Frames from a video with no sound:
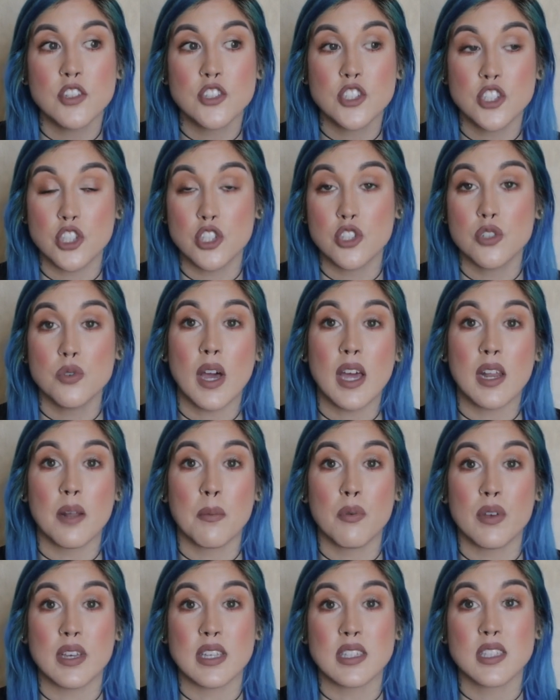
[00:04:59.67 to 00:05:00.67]
to you at
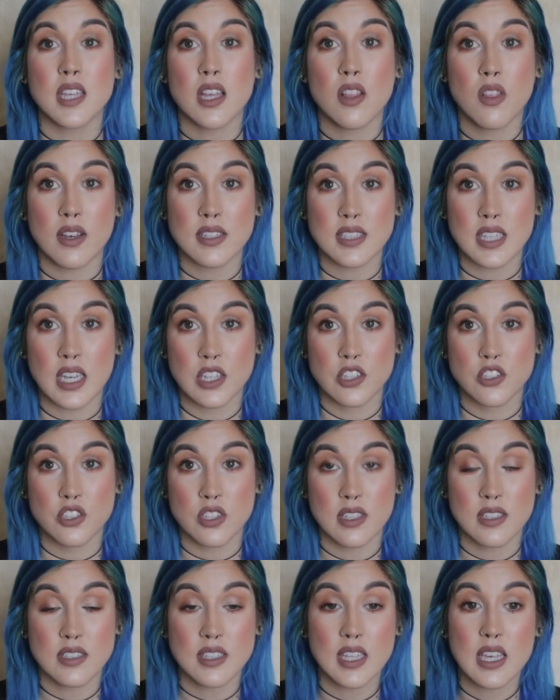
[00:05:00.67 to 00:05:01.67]
a place like Los
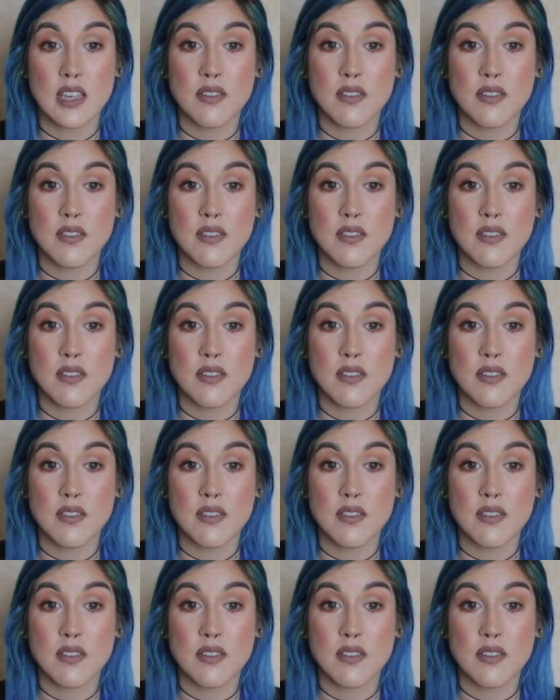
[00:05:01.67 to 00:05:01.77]
Angeles.